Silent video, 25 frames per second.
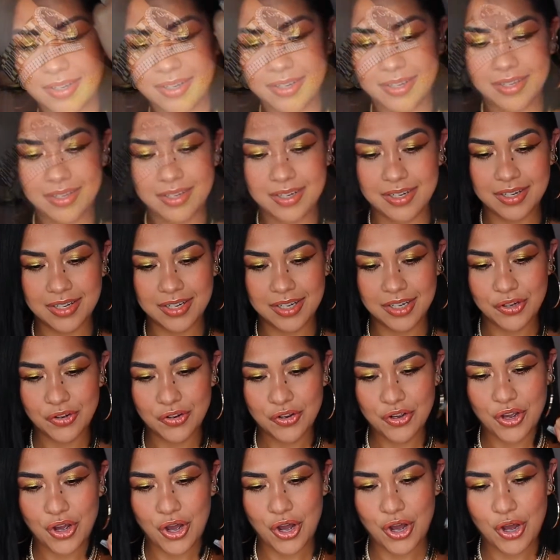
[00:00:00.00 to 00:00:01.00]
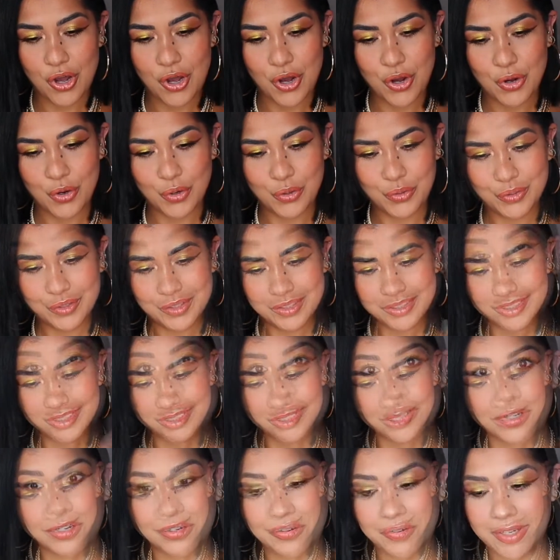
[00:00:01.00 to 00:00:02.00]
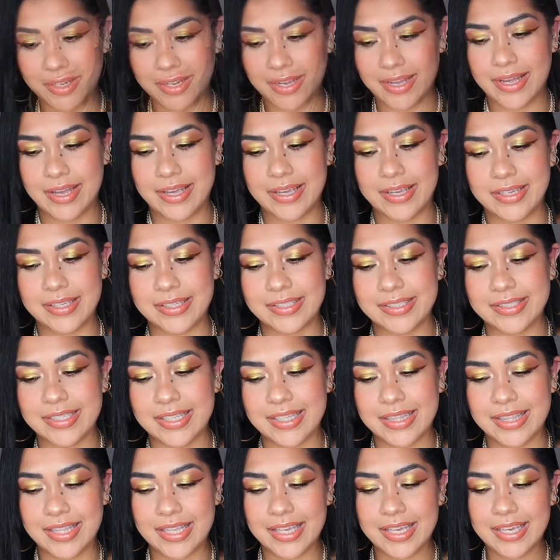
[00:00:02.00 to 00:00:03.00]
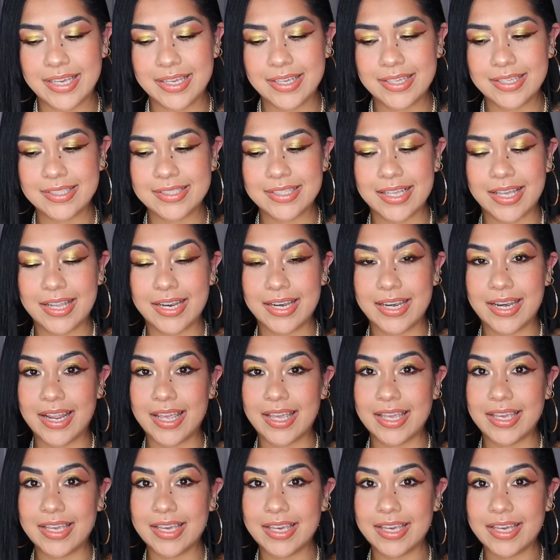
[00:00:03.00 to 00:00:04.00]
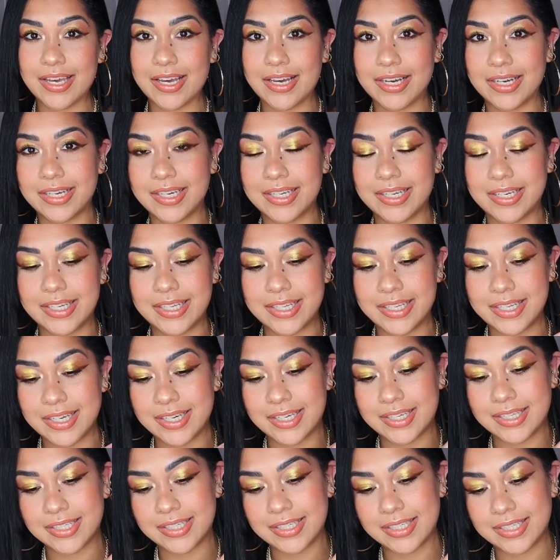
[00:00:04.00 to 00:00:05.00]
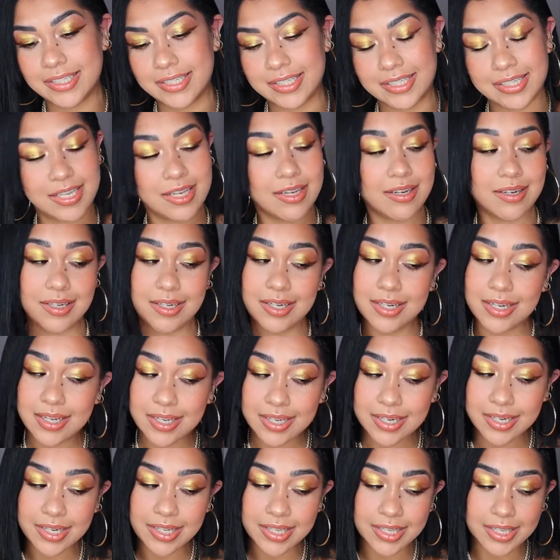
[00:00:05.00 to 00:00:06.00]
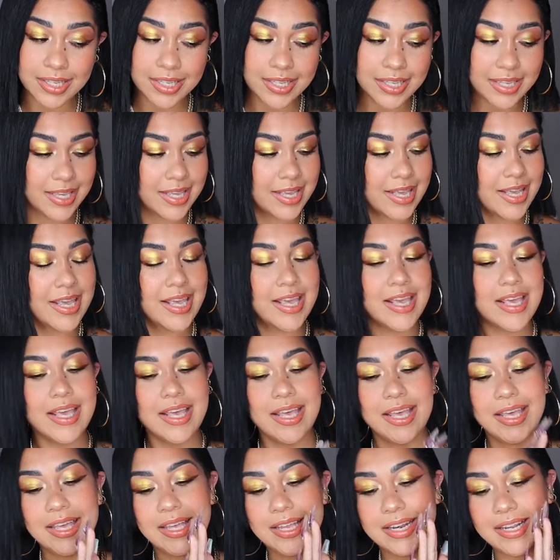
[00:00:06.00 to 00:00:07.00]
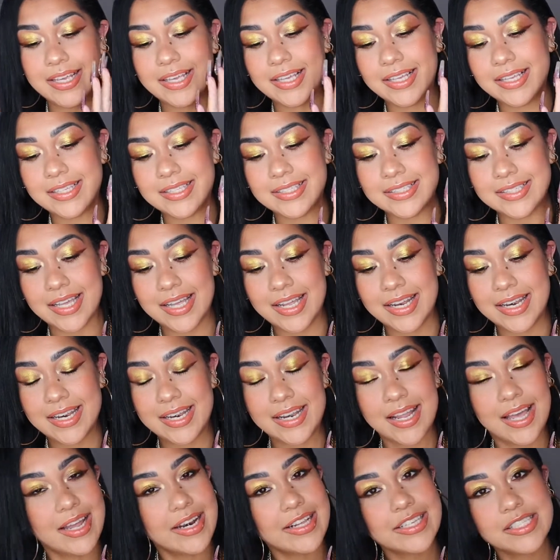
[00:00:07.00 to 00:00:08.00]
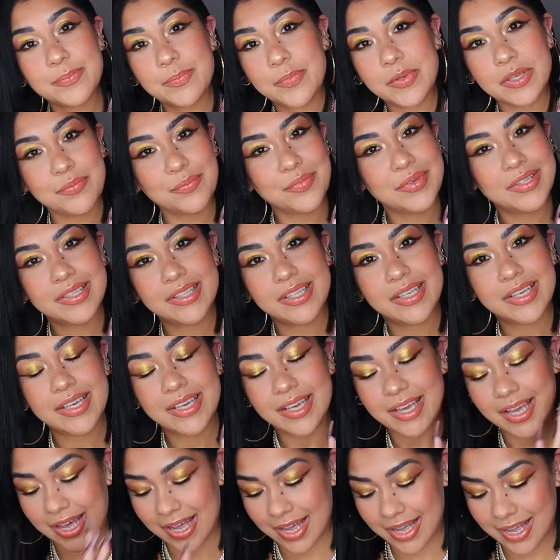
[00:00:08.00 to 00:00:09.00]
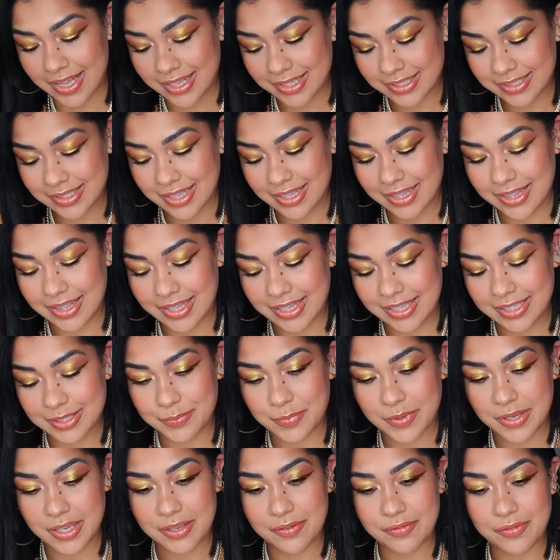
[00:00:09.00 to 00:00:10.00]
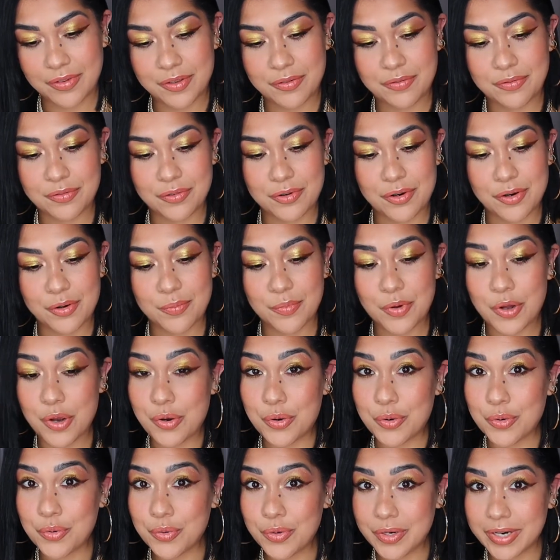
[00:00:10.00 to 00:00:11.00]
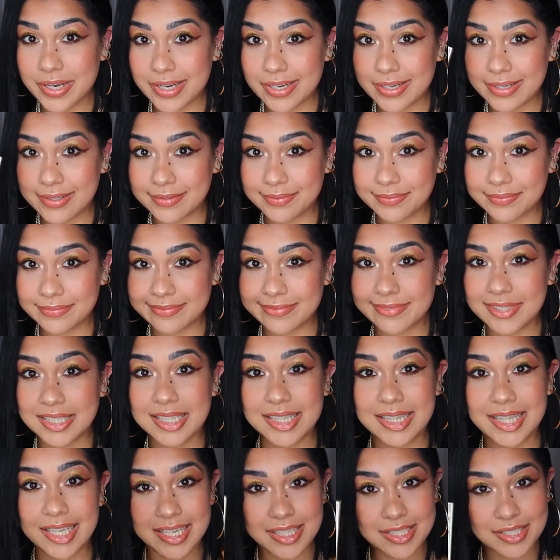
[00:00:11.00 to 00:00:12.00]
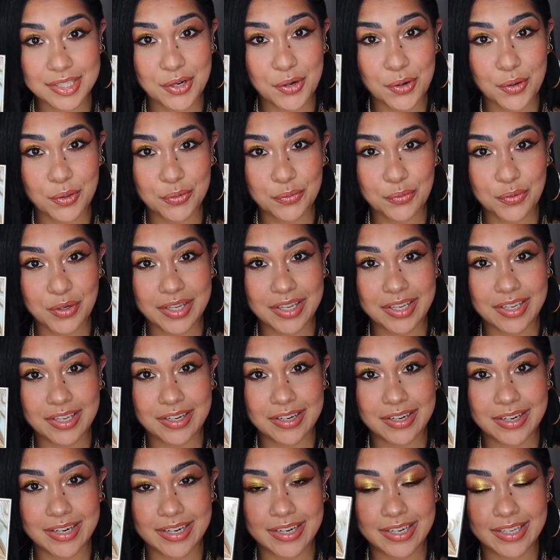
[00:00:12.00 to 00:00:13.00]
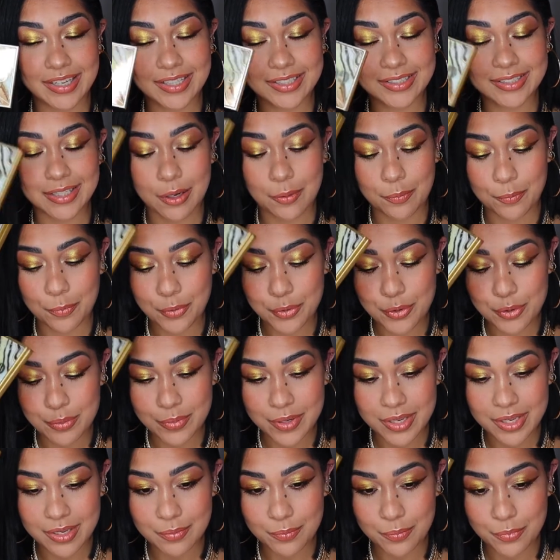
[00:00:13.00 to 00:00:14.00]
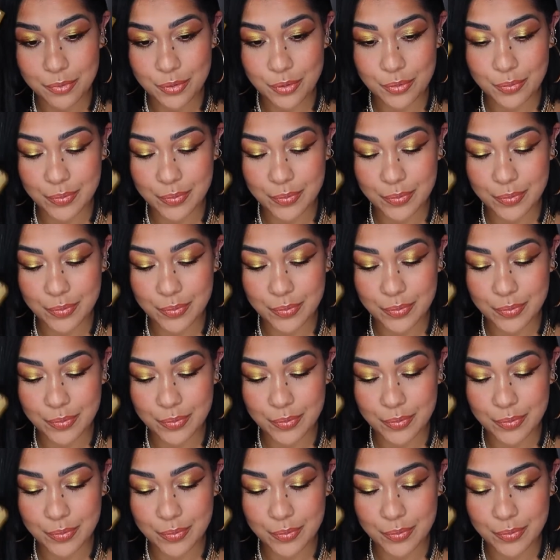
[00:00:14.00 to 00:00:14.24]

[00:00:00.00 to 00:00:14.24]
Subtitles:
Hello, gold. Sorry, guys, this a Naked Honey, honey, it is not as pigmented as this baby from Huda. This gold right here, it is a booming.